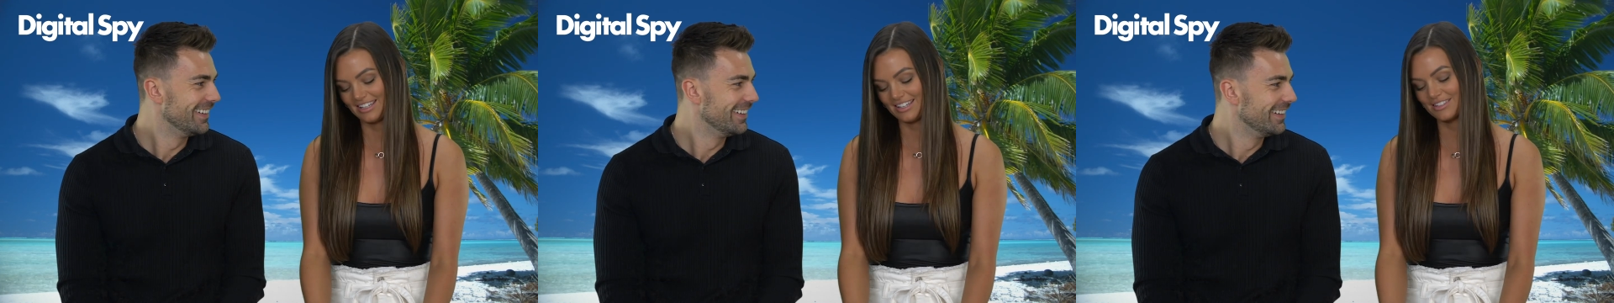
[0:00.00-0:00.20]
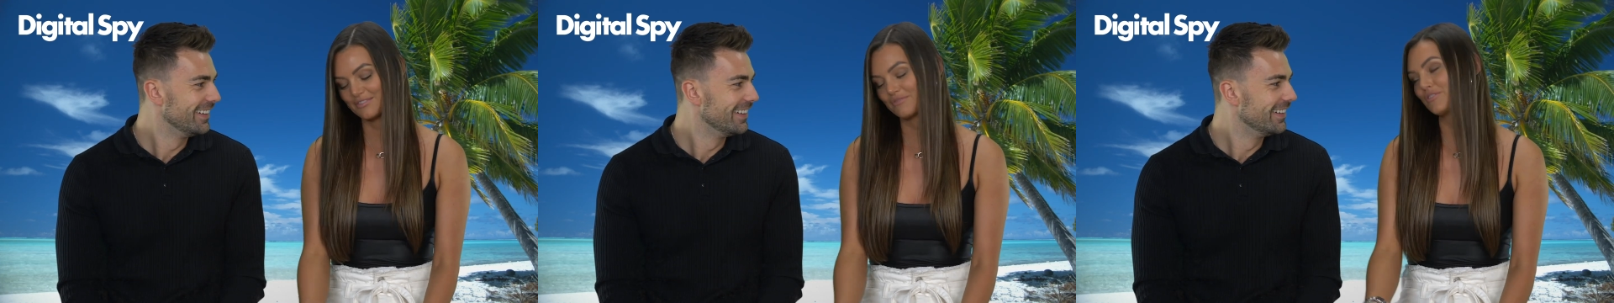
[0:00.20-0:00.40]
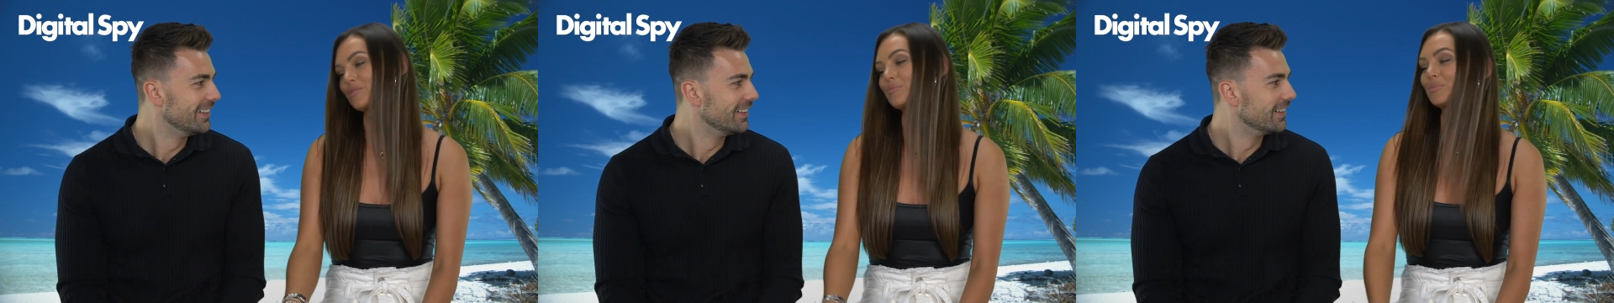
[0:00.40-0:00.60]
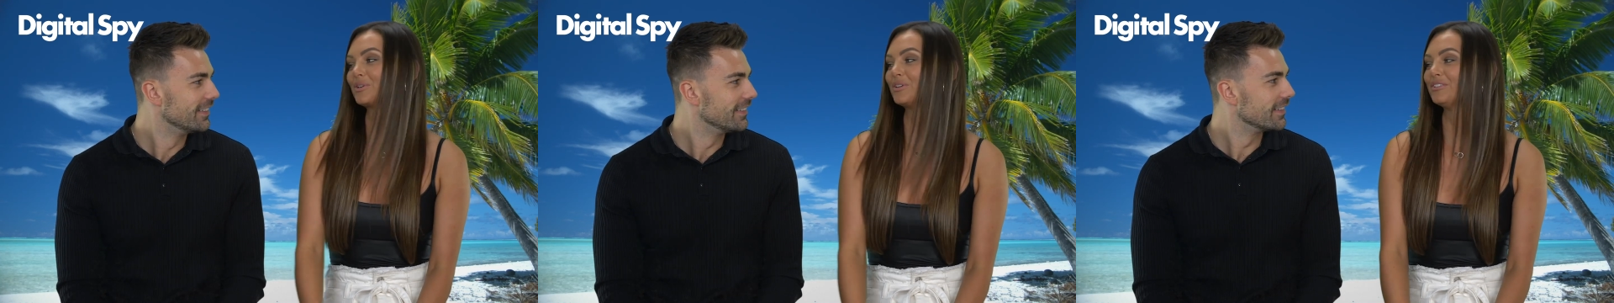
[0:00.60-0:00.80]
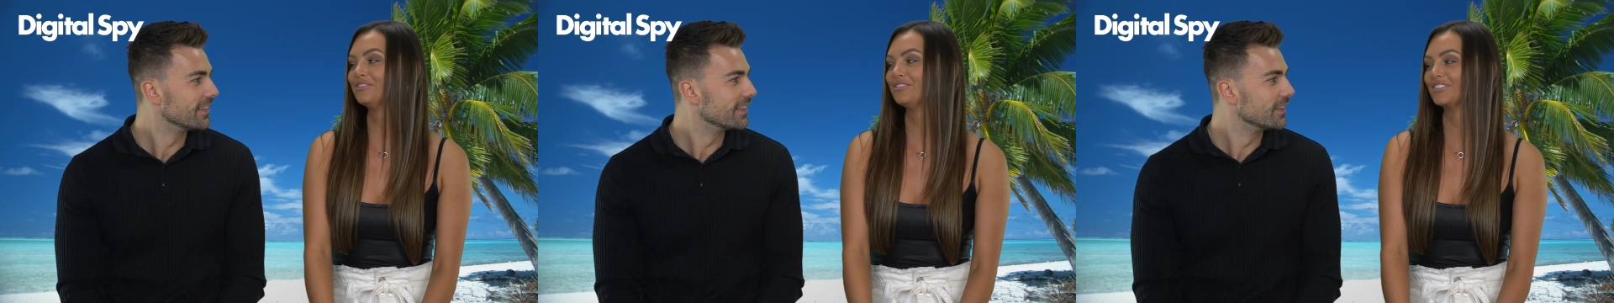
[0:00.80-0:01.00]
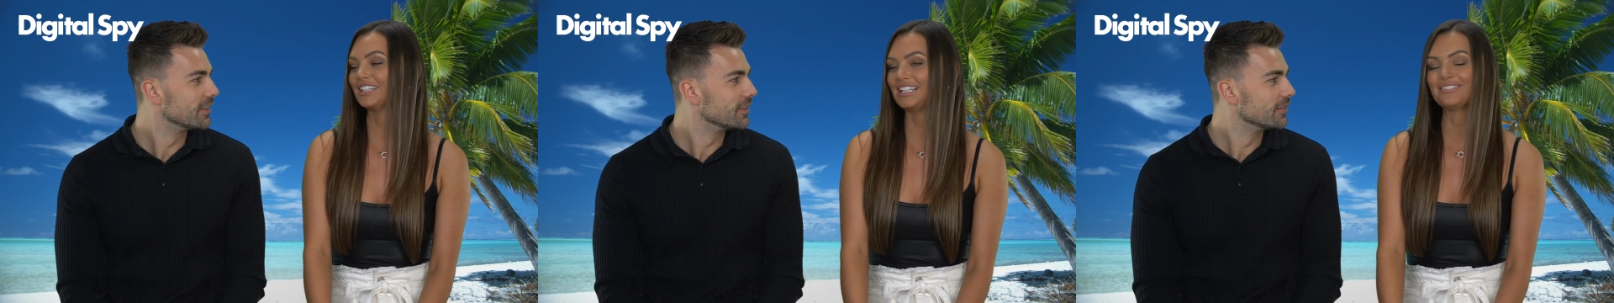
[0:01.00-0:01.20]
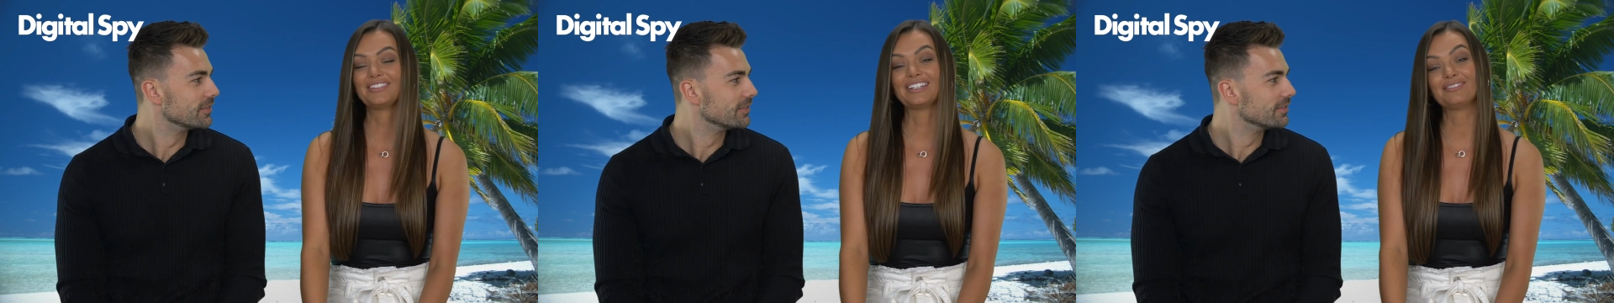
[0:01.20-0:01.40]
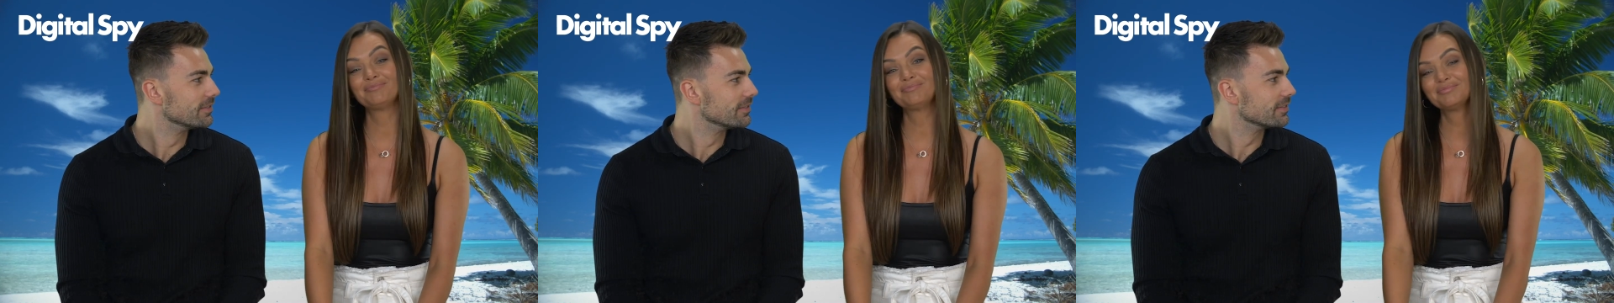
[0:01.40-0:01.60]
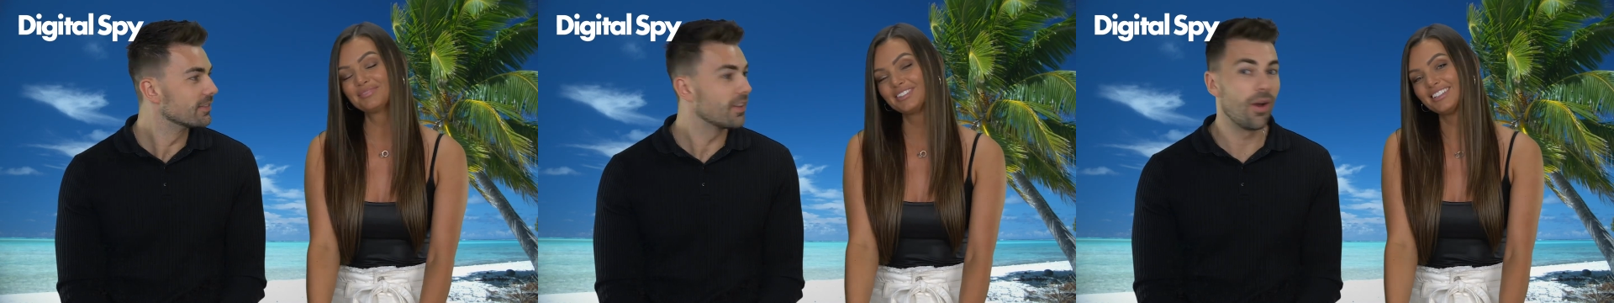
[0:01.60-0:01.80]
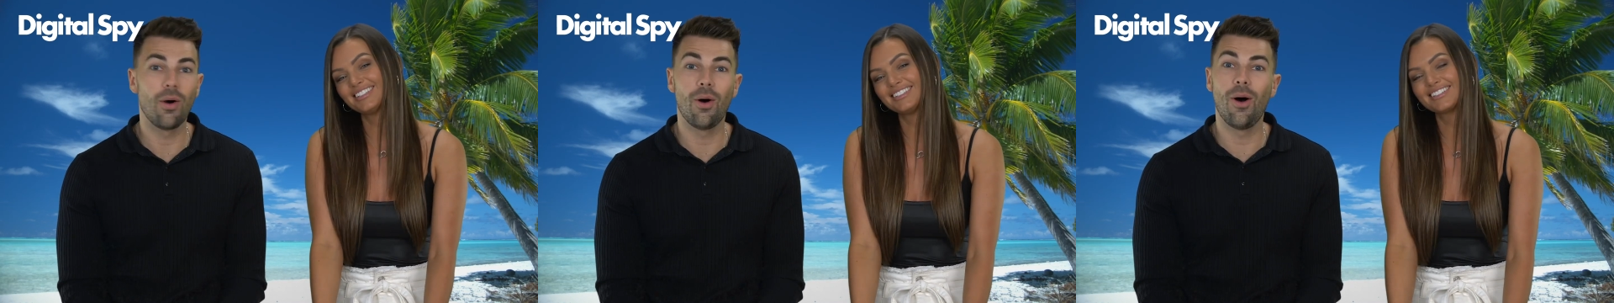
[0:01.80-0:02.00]
Speaker 1: kicks a football for a living.
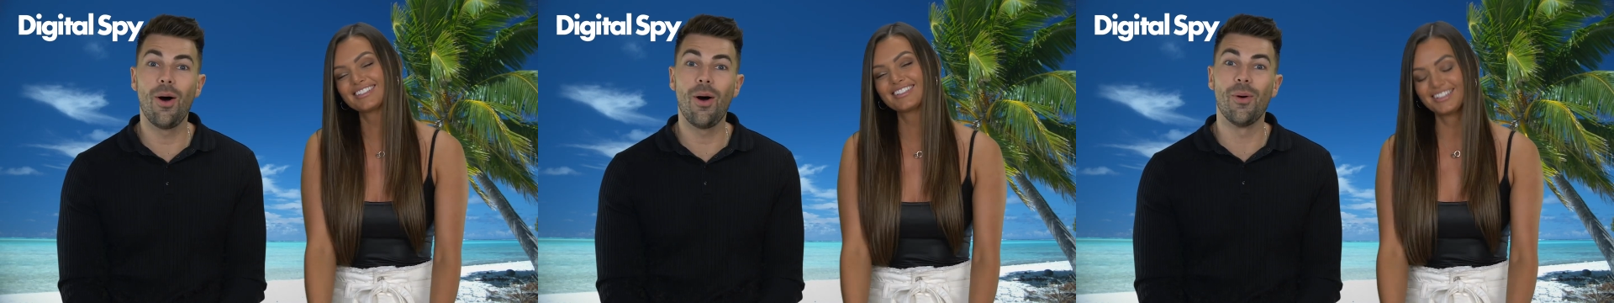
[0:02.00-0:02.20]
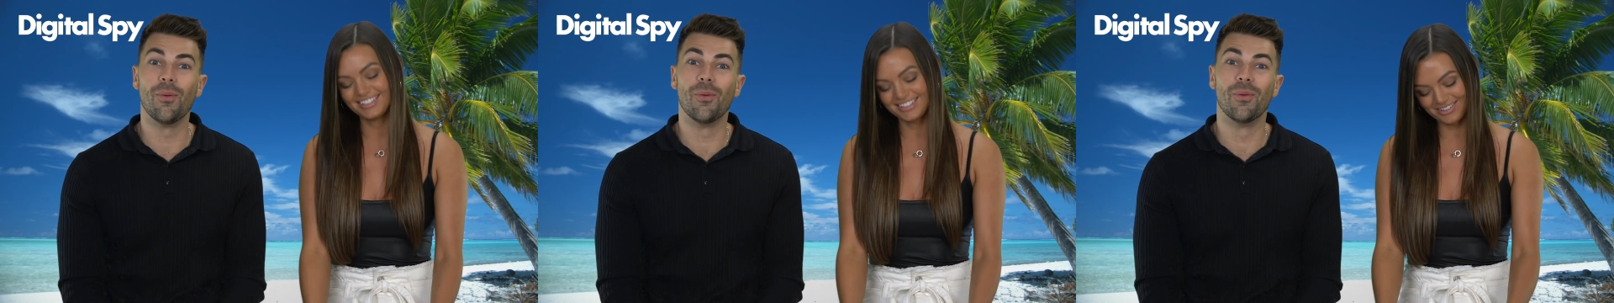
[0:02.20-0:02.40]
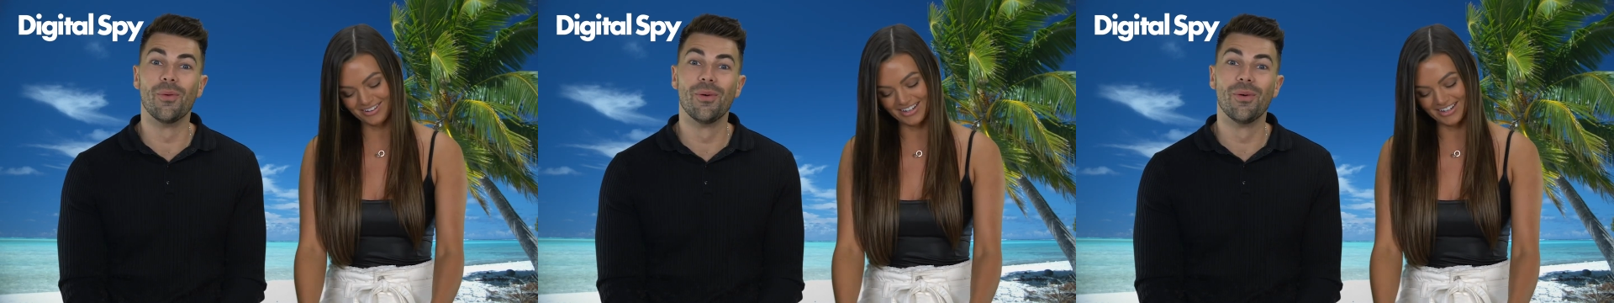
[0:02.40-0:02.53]
Oh. He's